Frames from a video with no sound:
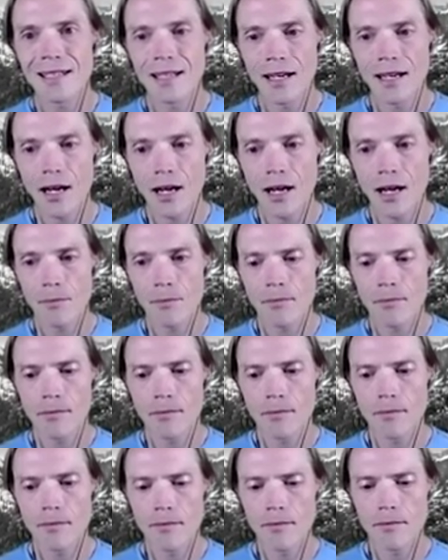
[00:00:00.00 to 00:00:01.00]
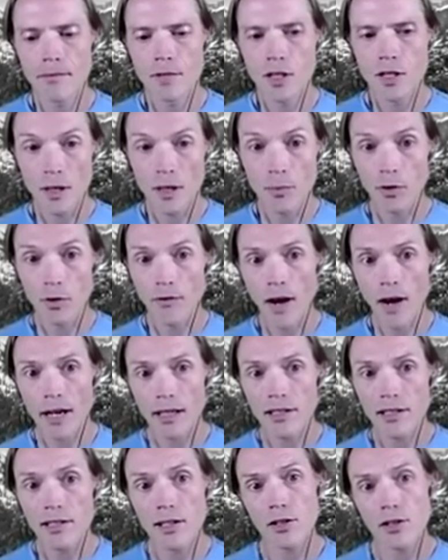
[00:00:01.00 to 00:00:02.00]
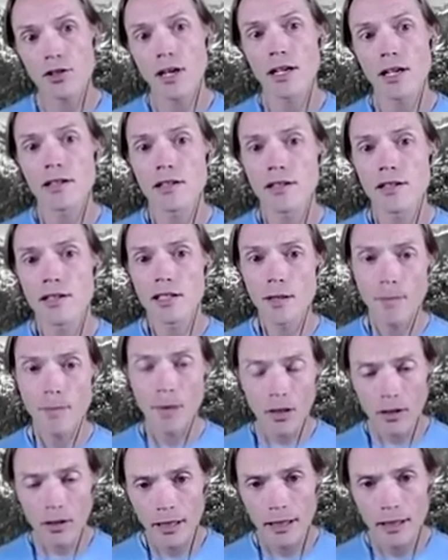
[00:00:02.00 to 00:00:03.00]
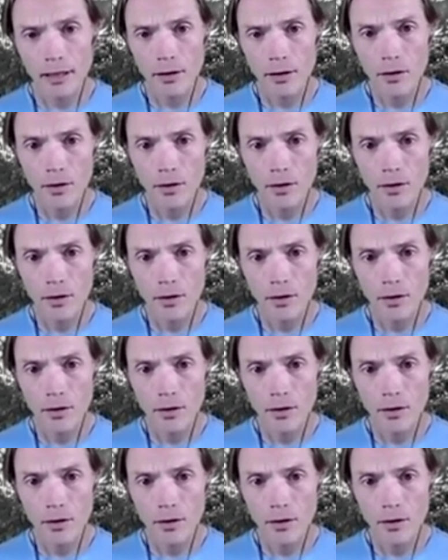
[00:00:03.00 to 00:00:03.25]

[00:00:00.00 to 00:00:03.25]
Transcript: to be provided, such as stability.